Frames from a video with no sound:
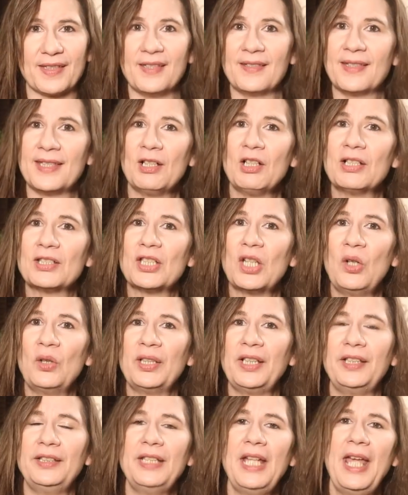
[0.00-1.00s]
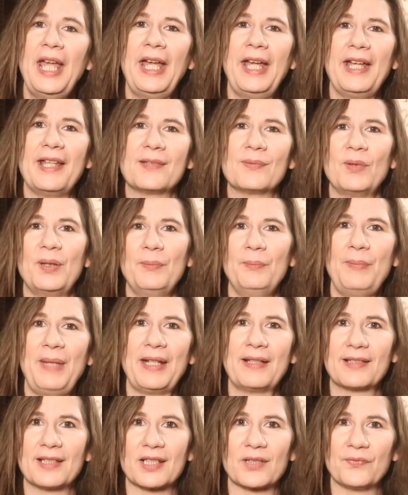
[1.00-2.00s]
And serotonin is what
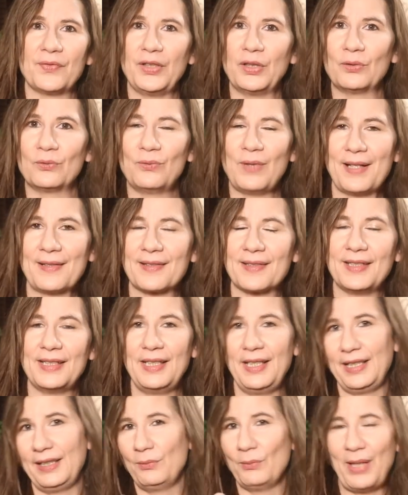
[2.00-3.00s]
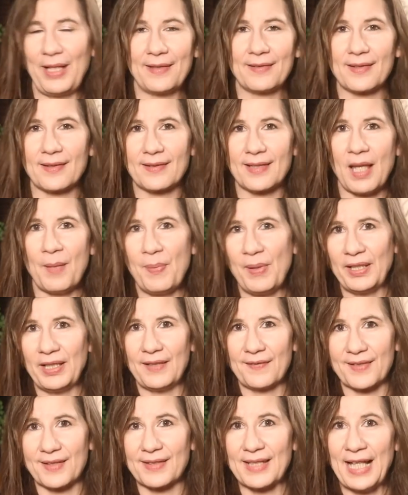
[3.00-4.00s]
makes us feel rested and wakes us up and
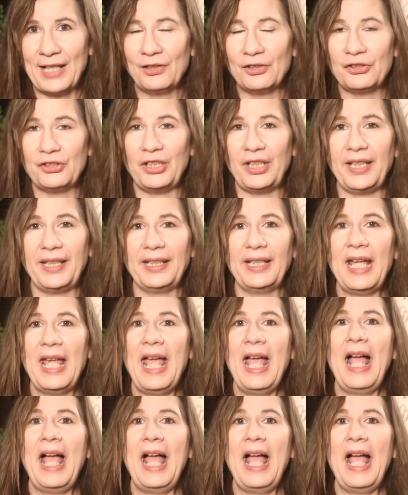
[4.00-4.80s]
gives us energy.